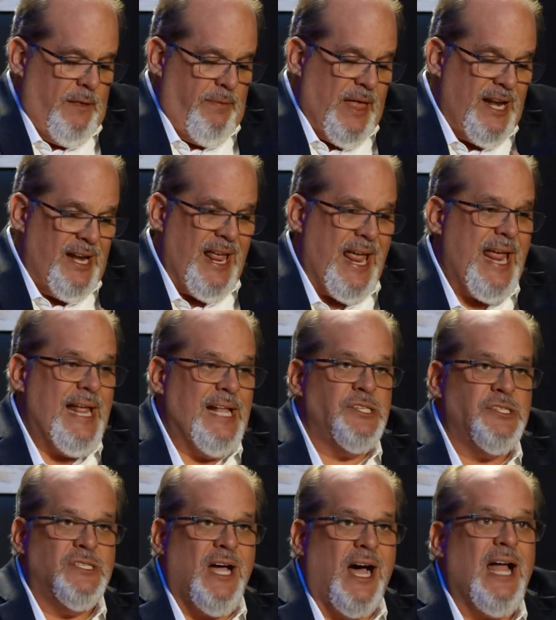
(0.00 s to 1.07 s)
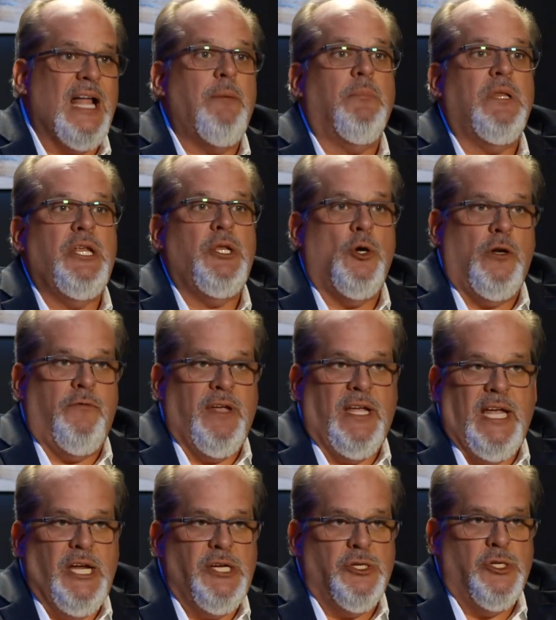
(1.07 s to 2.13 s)
that enhanced timely
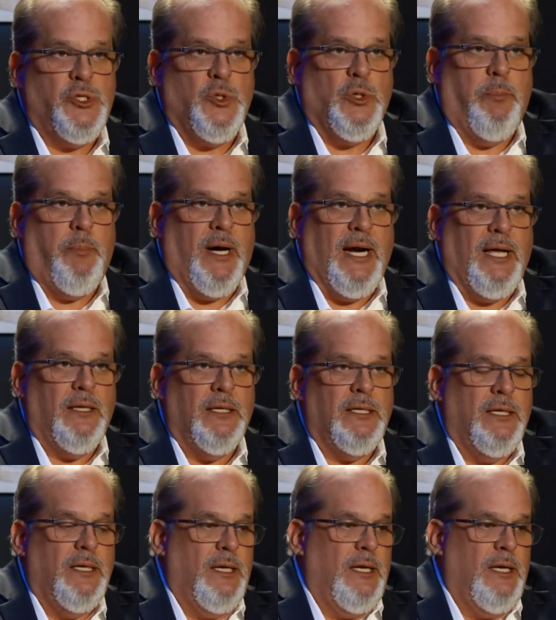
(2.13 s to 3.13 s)
notification to a pilot.